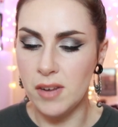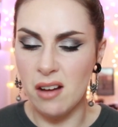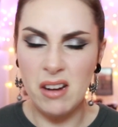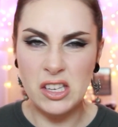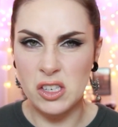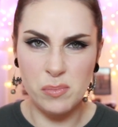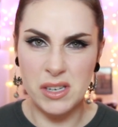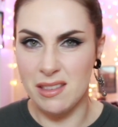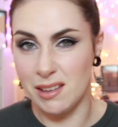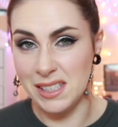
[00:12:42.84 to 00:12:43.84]
Now let's just
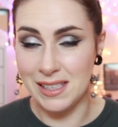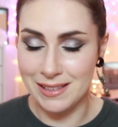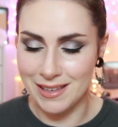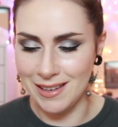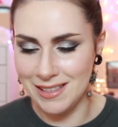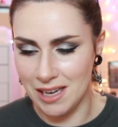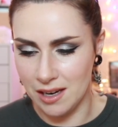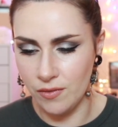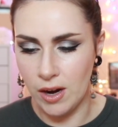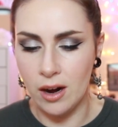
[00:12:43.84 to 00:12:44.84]
pretend that this is skin
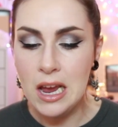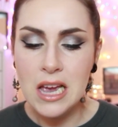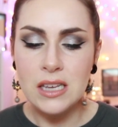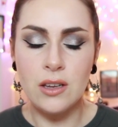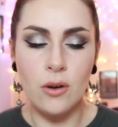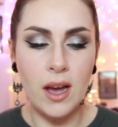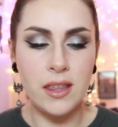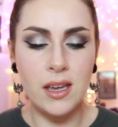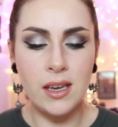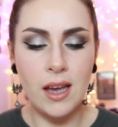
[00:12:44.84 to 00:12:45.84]
instead of hair. So
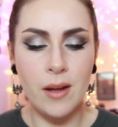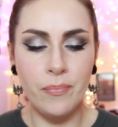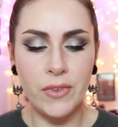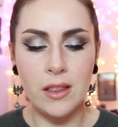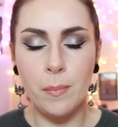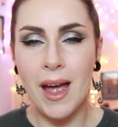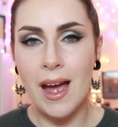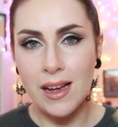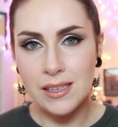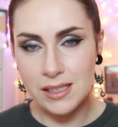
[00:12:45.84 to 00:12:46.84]
I think um, in the
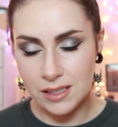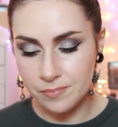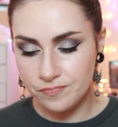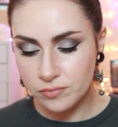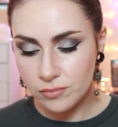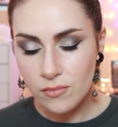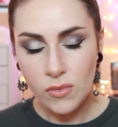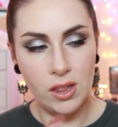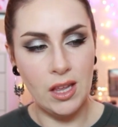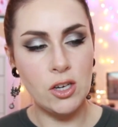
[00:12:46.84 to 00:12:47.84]
past,
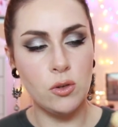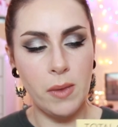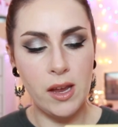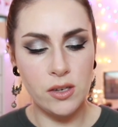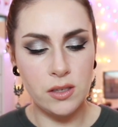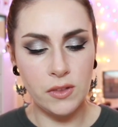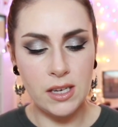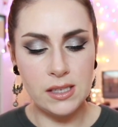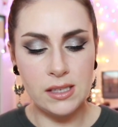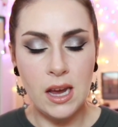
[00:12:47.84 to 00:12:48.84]
the actual makers of
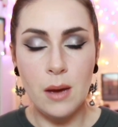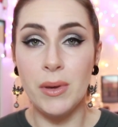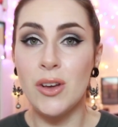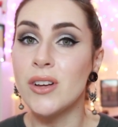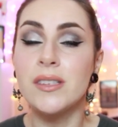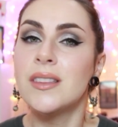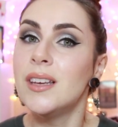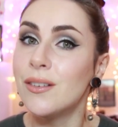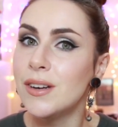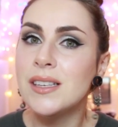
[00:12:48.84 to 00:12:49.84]
this, because
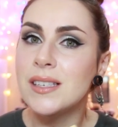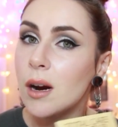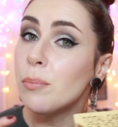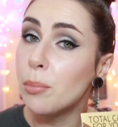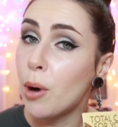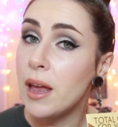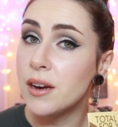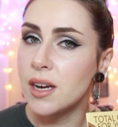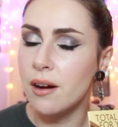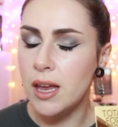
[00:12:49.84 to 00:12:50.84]
the ingredients are
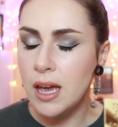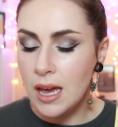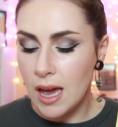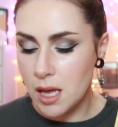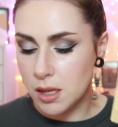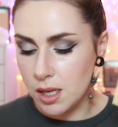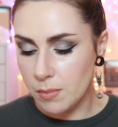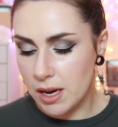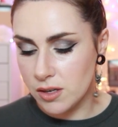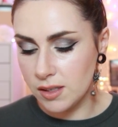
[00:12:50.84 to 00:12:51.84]
proprietary, and the
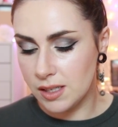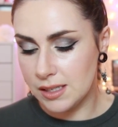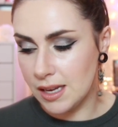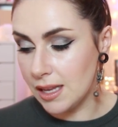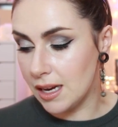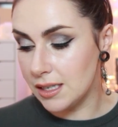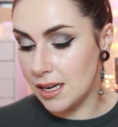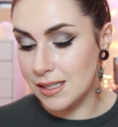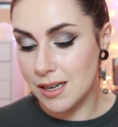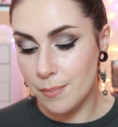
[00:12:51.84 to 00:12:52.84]
makers of this said
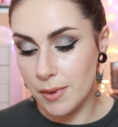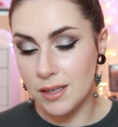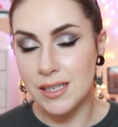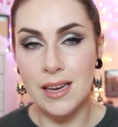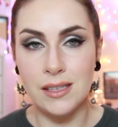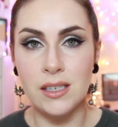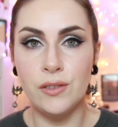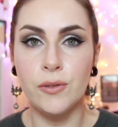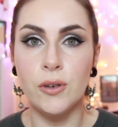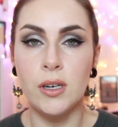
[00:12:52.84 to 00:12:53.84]
that it's not being
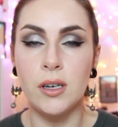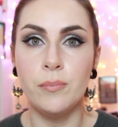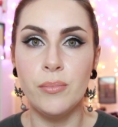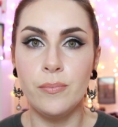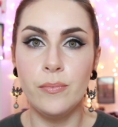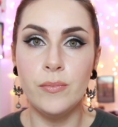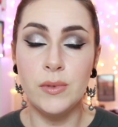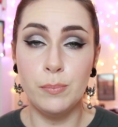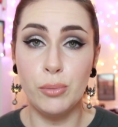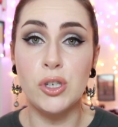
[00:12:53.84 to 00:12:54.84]
tested for
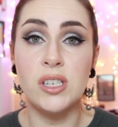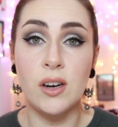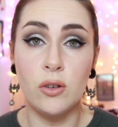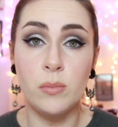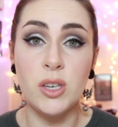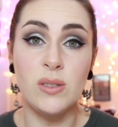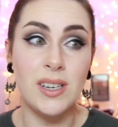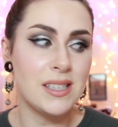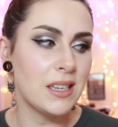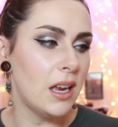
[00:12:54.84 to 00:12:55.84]
brushes that are going to be
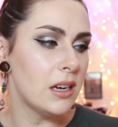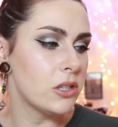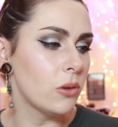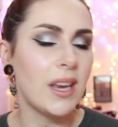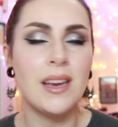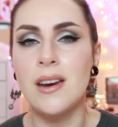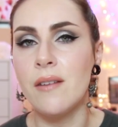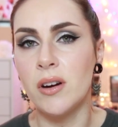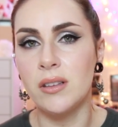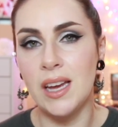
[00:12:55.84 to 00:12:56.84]
used on skin, so they can
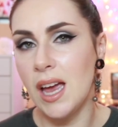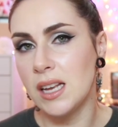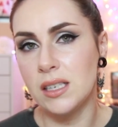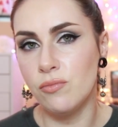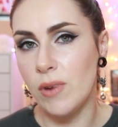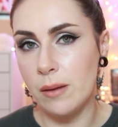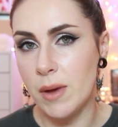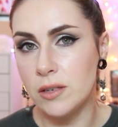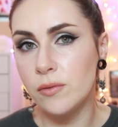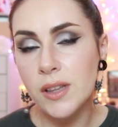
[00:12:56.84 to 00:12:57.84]
never, they can't
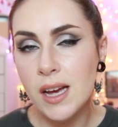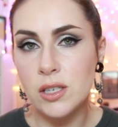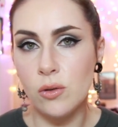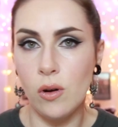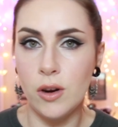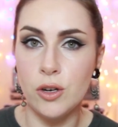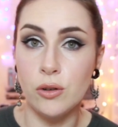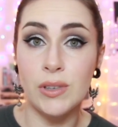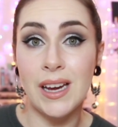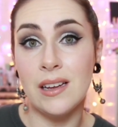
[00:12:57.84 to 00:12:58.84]
recommend it for that, or, you
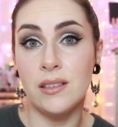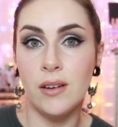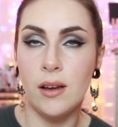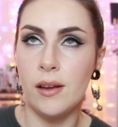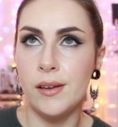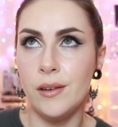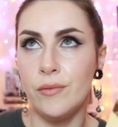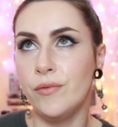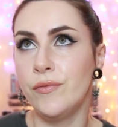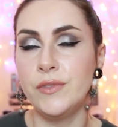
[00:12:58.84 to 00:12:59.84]
know, they can't
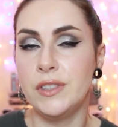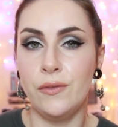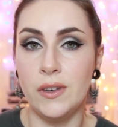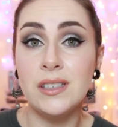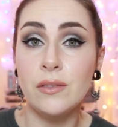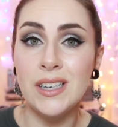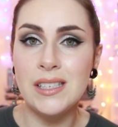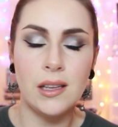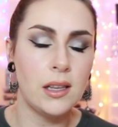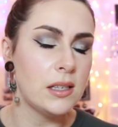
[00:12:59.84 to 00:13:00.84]
definitively
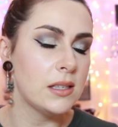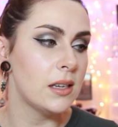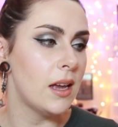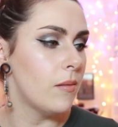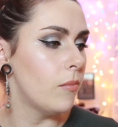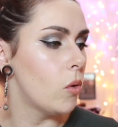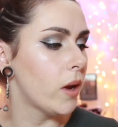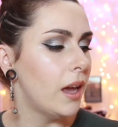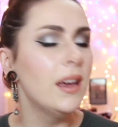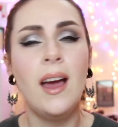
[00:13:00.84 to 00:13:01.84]
say that it's um
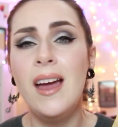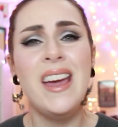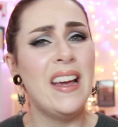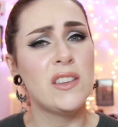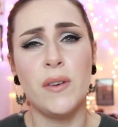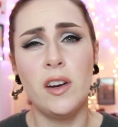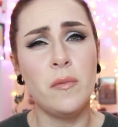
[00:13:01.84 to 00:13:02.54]
okay, it's fine.